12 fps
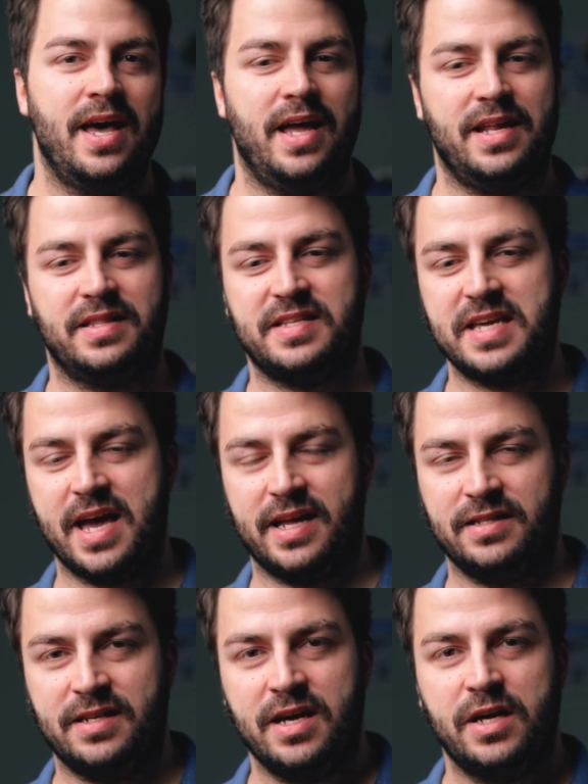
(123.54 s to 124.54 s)
and at the
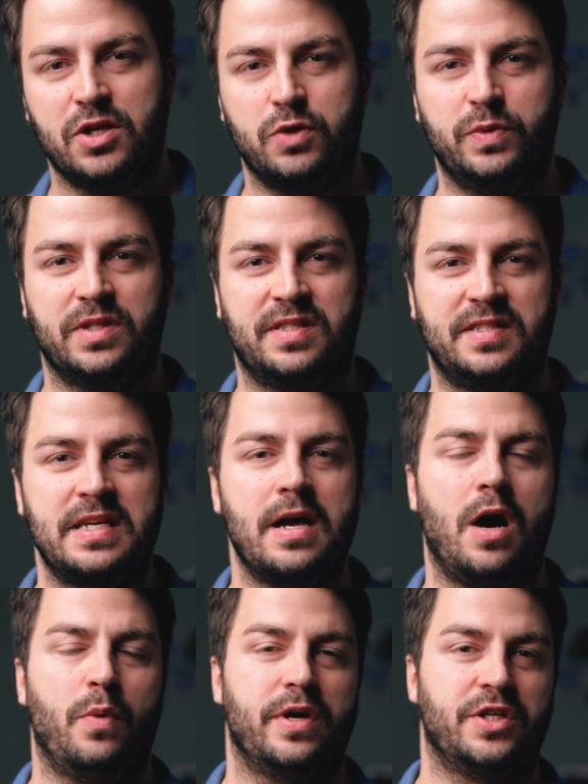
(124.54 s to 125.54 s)
end you will see
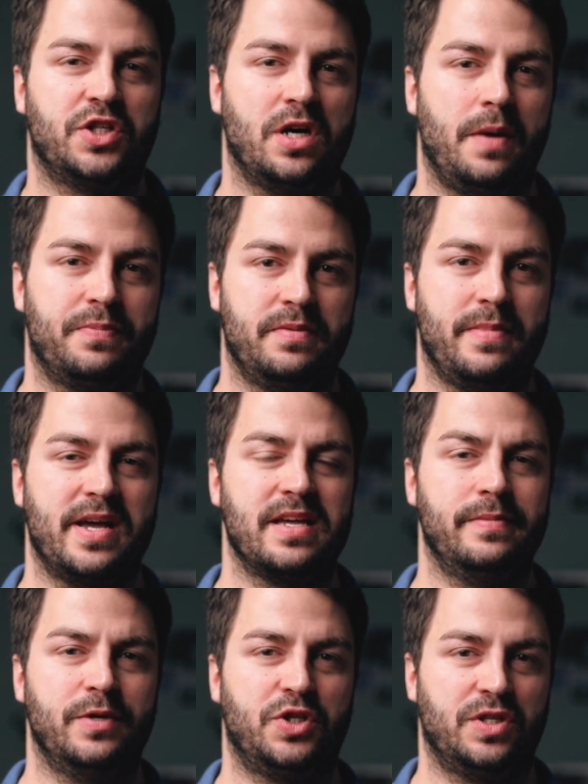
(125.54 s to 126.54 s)
how I sharpen my
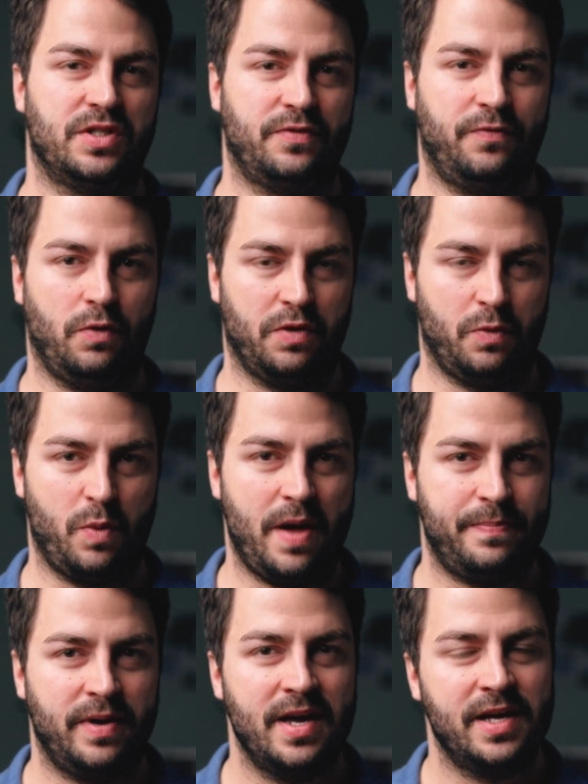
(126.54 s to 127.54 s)
images for the
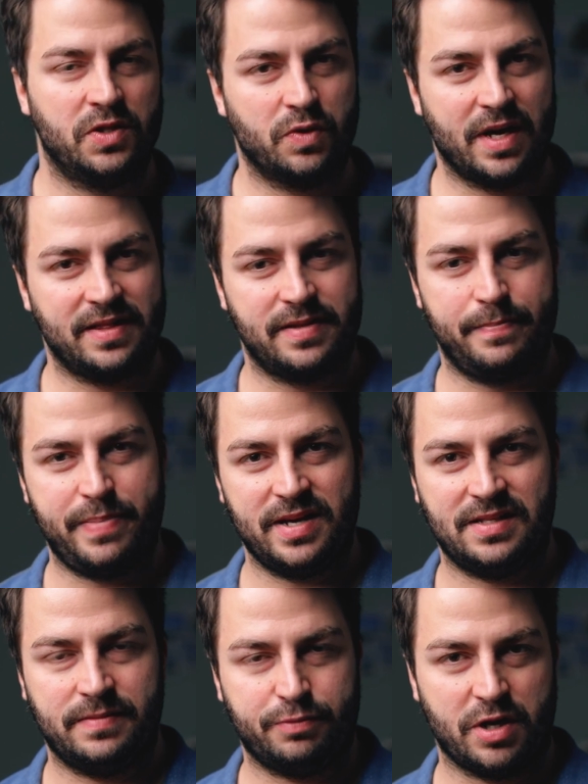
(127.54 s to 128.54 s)
web to get the
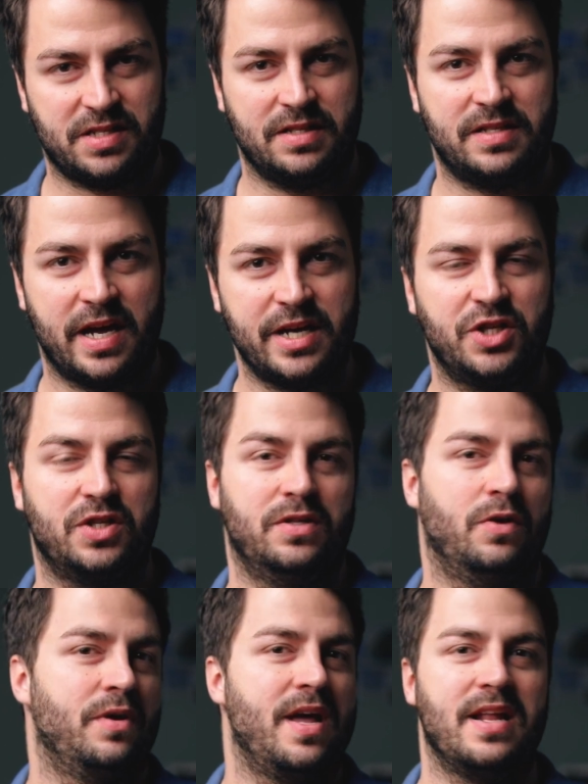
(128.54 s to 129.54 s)
best presentation
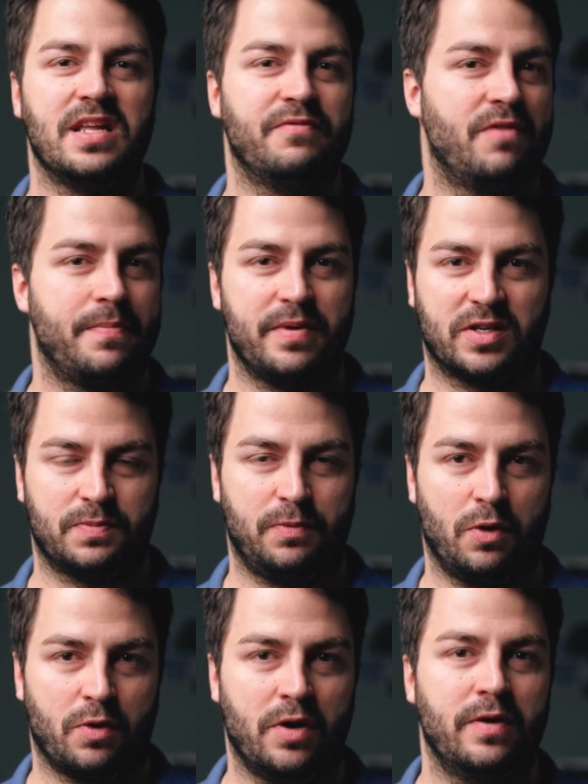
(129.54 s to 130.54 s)
on any web
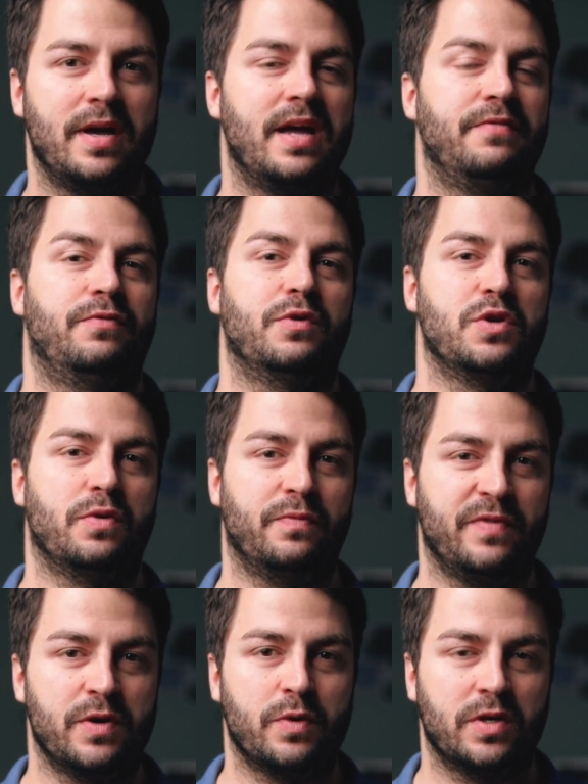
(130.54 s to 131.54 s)
explorer and for your
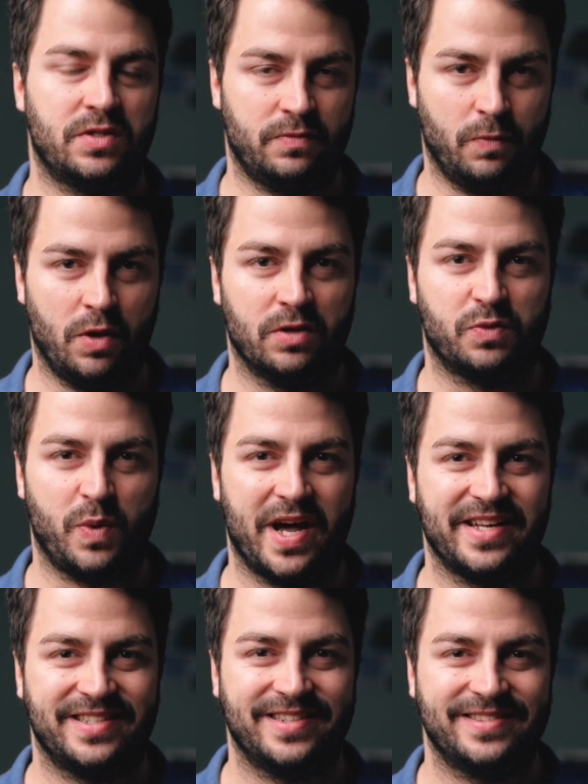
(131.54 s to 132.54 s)
viewers
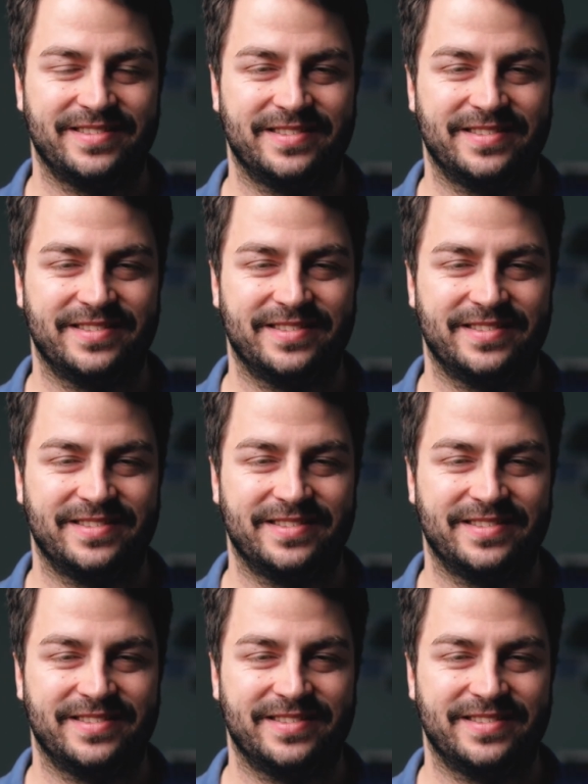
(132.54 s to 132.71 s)
worldwide.